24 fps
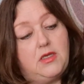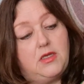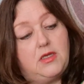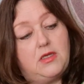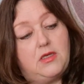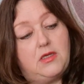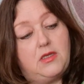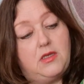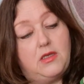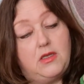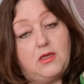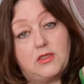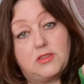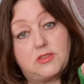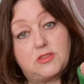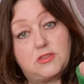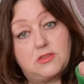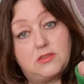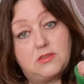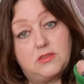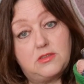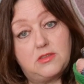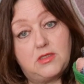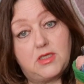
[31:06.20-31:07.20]
a
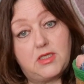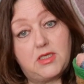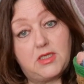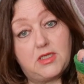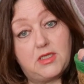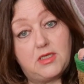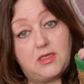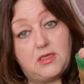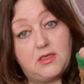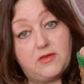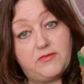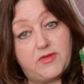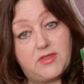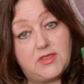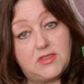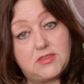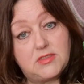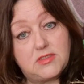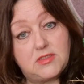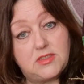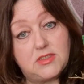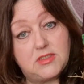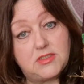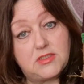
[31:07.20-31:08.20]
lot, and I love
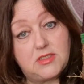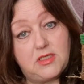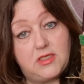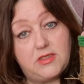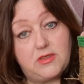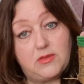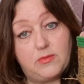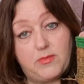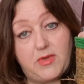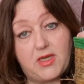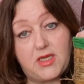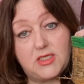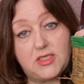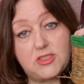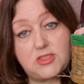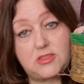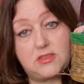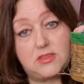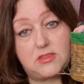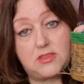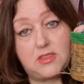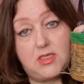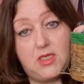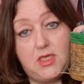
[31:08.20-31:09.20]
it. This little
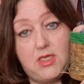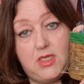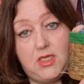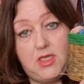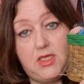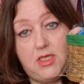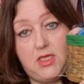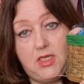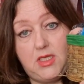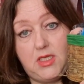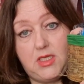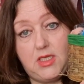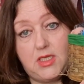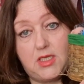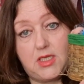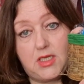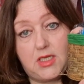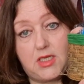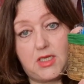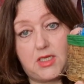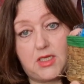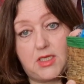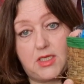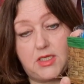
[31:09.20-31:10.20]
basket
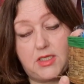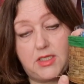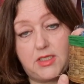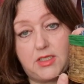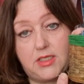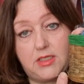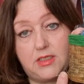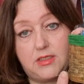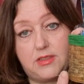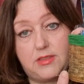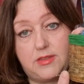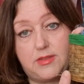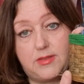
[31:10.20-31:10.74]
I